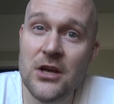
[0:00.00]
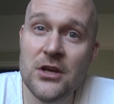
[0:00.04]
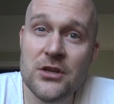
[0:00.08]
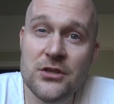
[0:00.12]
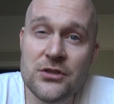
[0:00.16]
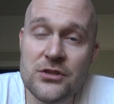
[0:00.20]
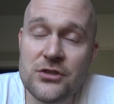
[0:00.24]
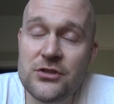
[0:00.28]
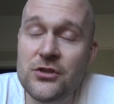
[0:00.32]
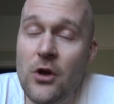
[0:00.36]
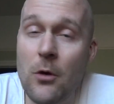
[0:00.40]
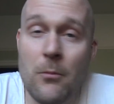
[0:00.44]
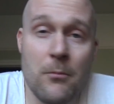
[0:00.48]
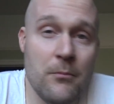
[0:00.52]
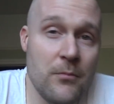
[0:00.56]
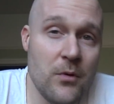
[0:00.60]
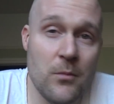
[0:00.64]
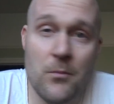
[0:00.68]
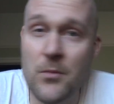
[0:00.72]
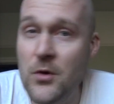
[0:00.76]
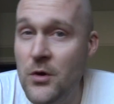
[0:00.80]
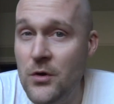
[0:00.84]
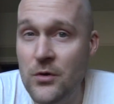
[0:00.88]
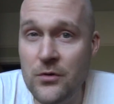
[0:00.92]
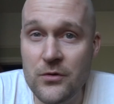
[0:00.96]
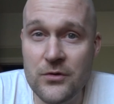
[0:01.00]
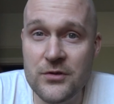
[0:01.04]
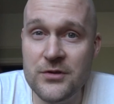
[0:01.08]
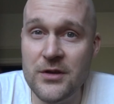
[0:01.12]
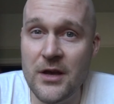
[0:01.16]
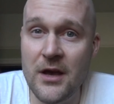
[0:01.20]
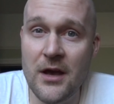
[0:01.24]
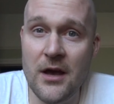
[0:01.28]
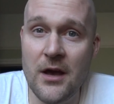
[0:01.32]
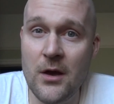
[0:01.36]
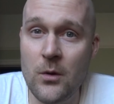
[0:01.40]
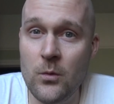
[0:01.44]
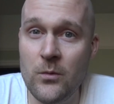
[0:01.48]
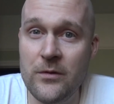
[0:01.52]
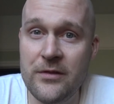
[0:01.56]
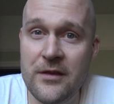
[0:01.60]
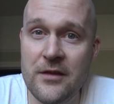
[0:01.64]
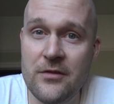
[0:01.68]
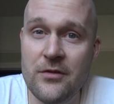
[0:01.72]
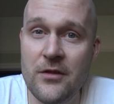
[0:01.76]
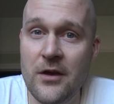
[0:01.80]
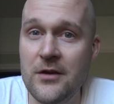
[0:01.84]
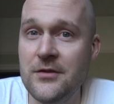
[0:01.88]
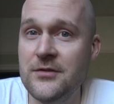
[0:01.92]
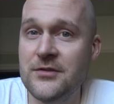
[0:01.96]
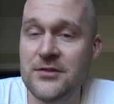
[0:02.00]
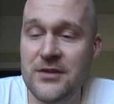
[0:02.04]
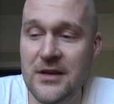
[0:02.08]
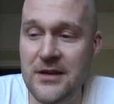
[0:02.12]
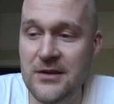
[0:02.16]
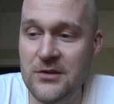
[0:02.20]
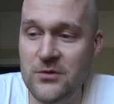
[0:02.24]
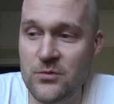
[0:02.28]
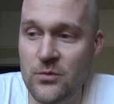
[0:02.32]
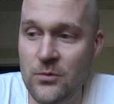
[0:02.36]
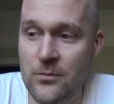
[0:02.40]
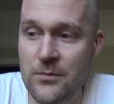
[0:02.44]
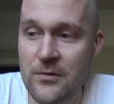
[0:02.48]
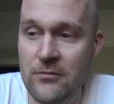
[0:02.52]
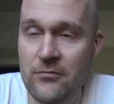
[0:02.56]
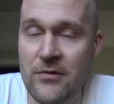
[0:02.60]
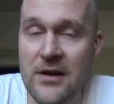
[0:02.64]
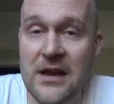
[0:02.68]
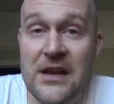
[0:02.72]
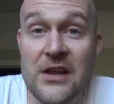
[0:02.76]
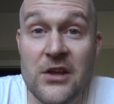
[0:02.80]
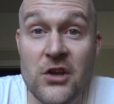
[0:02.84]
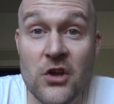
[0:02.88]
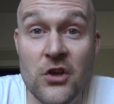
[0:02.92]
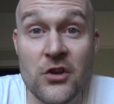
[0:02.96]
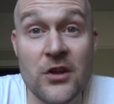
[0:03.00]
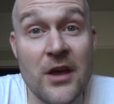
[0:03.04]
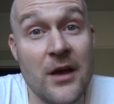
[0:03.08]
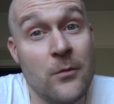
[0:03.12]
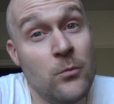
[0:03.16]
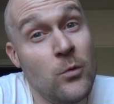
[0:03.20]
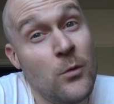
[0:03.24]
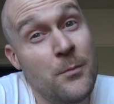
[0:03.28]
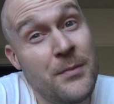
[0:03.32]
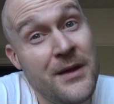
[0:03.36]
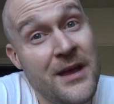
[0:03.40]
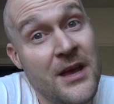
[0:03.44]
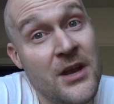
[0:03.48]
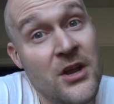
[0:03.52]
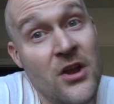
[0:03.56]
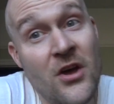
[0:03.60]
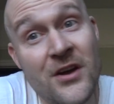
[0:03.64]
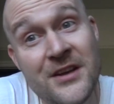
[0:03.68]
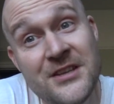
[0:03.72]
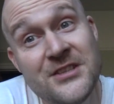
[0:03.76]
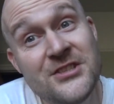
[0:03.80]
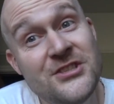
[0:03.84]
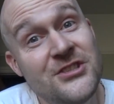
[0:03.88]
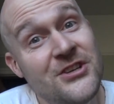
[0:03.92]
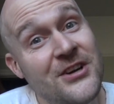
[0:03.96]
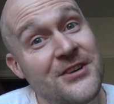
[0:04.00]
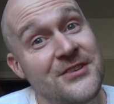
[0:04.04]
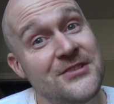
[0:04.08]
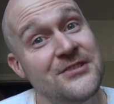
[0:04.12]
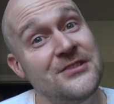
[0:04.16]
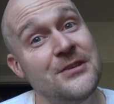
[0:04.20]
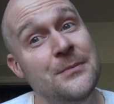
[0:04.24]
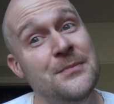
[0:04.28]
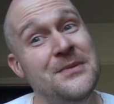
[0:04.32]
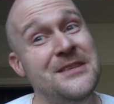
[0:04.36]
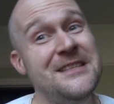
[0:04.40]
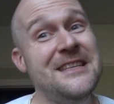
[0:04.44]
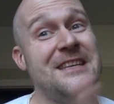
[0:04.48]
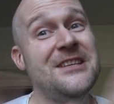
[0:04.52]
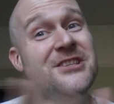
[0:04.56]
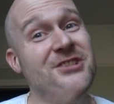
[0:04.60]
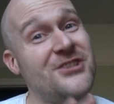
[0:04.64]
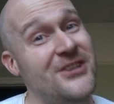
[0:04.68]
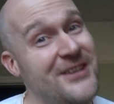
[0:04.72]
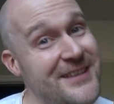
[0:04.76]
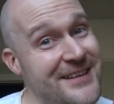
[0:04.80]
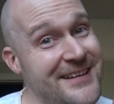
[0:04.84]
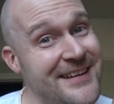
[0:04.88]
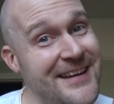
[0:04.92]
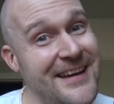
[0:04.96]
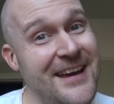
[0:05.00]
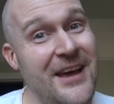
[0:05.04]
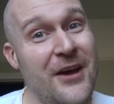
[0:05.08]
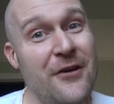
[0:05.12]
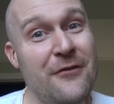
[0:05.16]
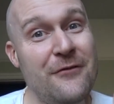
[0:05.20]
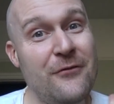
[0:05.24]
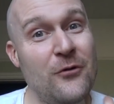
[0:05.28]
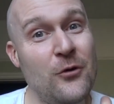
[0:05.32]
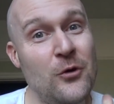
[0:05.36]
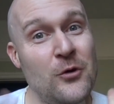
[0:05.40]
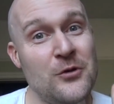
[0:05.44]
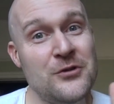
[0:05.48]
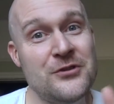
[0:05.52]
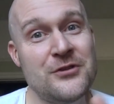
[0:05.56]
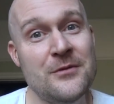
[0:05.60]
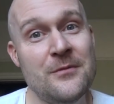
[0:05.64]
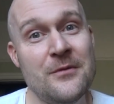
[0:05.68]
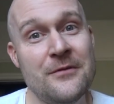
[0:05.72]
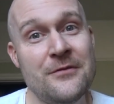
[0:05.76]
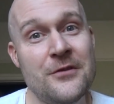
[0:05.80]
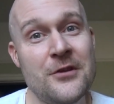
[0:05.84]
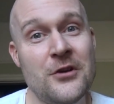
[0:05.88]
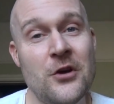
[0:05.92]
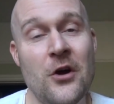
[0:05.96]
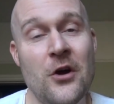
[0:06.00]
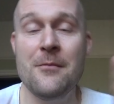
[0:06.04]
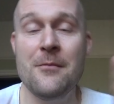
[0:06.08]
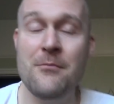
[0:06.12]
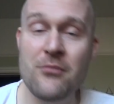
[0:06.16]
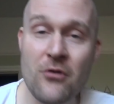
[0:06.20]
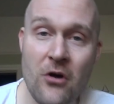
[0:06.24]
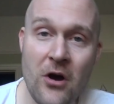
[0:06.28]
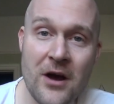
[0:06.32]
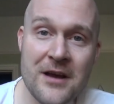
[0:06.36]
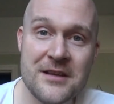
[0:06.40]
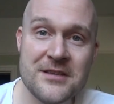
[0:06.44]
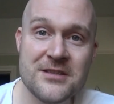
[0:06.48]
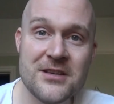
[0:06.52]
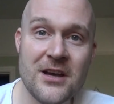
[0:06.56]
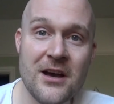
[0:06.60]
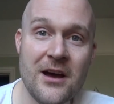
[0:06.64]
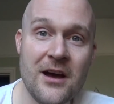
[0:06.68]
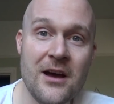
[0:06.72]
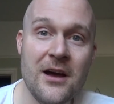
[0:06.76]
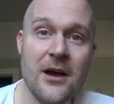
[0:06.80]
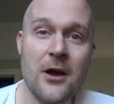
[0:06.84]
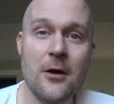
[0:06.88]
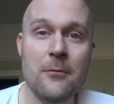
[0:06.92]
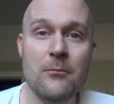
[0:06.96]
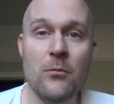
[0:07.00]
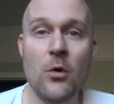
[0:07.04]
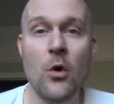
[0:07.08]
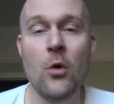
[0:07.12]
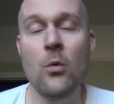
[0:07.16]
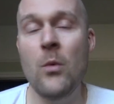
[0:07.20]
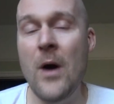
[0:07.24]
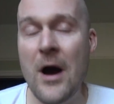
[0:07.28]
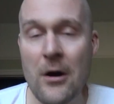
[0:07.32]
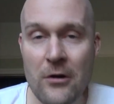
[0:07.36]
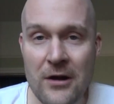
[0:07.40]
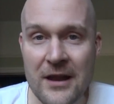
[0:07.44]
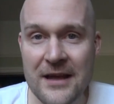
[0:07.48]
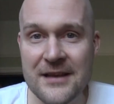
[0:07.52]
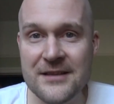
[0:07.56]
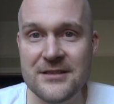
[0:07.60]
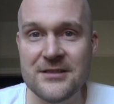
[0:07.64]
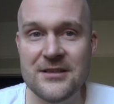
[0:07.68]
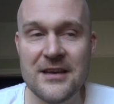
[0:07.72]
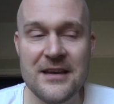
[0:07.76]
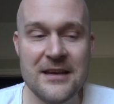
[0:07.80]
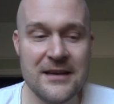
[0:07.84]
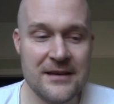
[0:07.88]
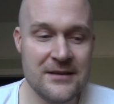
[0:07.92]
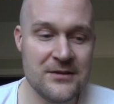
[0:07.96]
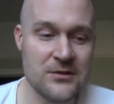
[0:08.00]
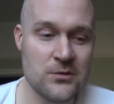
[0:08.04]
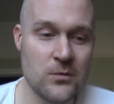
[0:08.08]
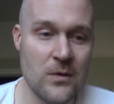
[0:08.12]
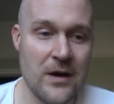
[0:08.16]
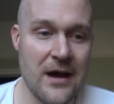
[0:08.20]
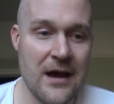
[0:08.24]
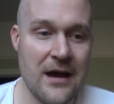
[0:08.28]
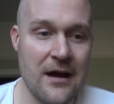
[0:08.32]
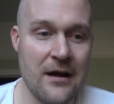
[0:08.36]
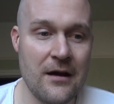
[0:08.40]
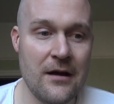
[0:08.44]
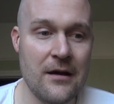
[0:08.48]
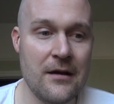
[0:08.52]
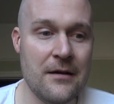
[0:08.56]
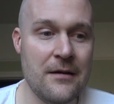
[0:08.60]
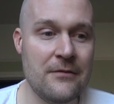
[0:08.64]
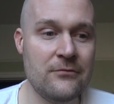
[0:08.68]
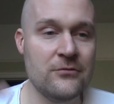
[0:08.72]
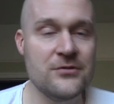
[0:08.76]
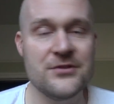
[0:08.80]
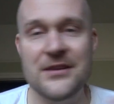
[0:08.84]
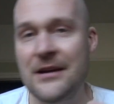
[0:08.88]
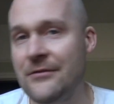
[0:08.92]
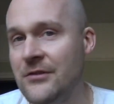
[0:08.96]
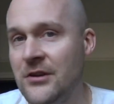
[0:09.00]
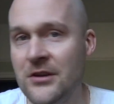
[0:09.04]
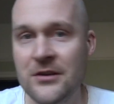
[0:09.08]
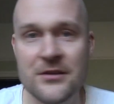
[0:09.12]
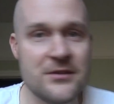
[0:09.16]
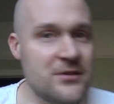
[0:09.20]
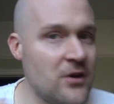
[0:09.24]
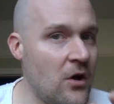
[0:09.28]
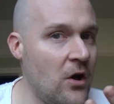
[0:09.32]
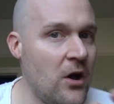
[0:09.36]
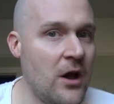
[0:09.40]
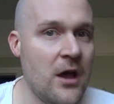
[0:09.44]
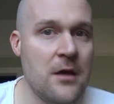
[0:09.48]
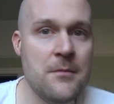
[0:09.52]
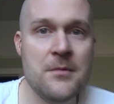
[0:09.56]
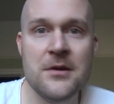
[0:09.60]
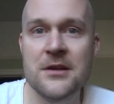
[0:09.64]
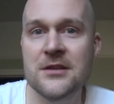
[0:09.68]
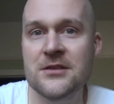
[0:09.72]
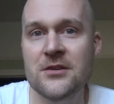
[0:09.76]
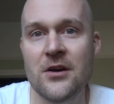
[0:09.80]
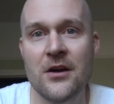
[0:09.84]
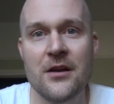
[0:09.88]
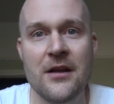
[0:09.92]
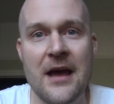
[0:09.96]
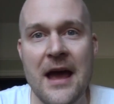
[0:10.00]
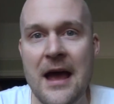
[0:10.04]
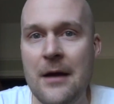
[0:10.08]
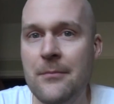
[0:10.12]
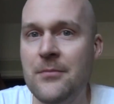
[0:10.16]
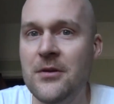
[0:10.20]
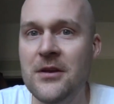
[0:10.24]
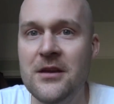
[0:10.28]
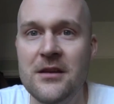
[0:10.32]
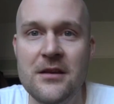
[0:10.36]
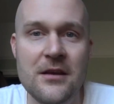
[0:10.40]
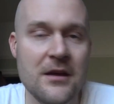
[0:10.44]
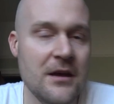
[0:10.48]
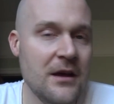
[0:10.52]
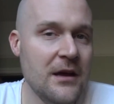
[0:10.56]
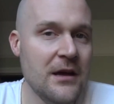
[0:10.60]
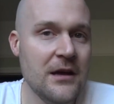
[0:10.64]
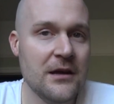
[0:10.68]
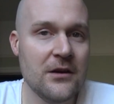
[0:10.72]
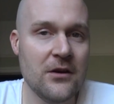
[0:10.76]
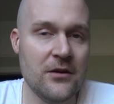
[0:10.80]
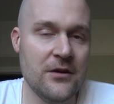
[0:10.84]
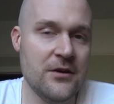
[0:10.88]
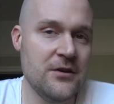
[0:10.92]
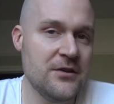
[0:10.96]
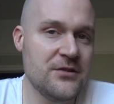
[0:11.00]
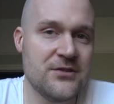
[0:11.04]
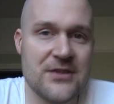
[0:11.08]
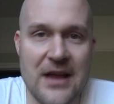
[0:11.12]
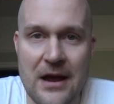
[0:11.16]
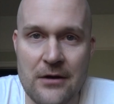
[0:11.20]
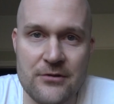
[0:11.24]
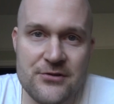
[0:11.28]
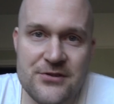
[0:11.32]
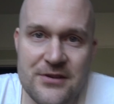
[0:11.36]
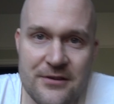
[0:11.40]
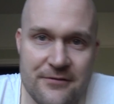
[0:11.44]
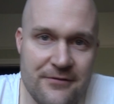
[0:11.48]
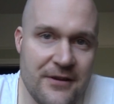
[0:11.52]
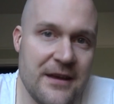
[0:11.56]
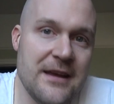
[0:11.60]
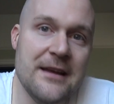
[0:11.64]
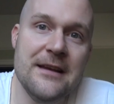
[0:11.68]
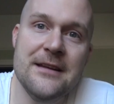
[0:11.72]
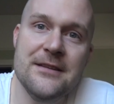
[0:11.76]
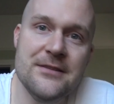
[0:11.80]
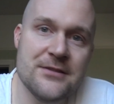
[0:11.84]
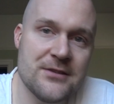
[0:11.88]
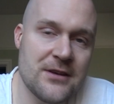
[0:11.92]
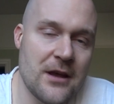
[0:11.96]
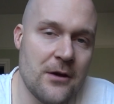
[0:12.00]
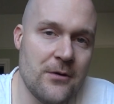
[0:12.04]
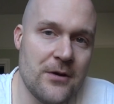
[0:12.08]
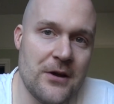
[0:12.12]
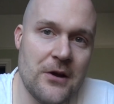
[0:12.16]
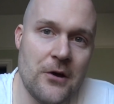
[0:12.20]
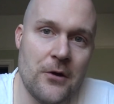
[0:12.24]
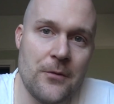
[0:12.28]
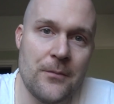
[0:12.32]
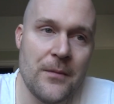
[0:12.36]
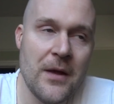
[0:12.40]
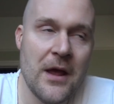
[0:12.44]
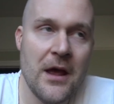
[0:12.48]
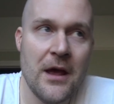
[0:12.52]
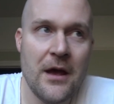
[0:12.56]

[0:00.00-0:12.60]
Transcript: somber mood uh, within those scenes would be really good and would be a nice juxtaposition for some of the of brighter, more well lit scenes where everyone's having a good time and it's kind of happy, kind of nostalgic feelings going on.